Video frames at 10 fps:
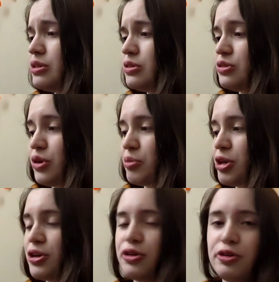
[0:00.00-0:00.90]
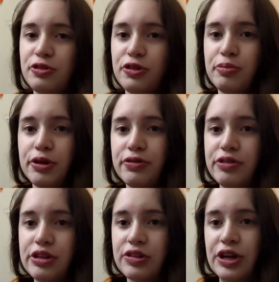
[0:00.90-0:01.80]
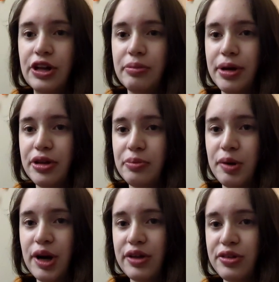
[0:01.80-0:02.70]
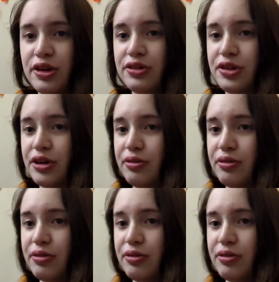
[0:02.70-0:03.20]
So I'm going to go into a bit of detail about the process and